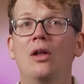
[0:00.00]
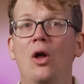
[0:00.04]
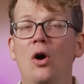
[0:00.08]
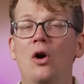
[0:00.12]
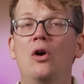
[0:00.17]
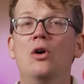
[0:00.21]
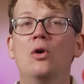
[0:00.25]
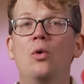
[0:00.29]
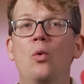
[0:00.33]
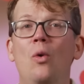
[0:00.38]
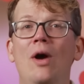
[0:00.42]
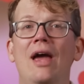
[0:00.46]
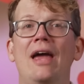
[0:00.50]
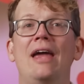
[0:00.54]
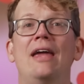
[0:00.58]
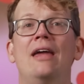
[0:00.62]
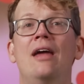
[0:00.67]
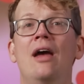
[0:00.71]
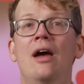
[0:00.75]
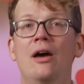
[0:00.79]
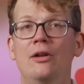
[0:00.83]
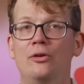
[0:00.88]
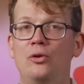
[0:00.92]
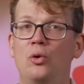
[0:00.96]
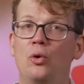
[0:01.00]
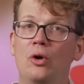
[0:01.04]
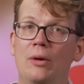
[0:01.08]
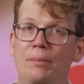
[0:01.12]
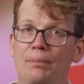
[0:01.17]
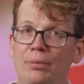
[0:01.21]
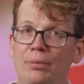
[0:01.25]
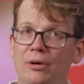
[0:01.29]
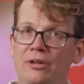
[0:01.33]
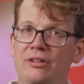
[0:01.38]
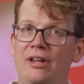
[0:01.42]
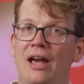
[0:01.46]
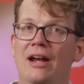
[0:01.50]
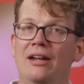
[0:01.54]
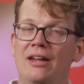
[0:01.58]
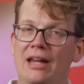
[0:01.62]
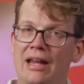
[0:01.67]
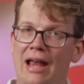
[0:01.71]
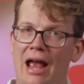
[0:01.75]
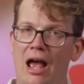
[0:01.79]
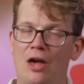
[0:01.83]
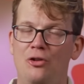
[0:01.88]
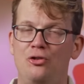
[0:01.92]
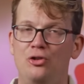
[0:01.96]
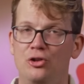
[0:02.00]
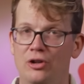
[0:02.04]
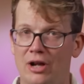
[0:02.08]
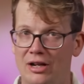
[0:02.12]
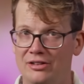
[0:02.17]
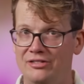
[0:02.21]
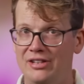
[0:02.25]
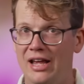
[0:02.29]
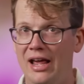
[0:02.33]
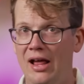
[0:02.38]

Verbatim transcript: long way toward protecting astronauts'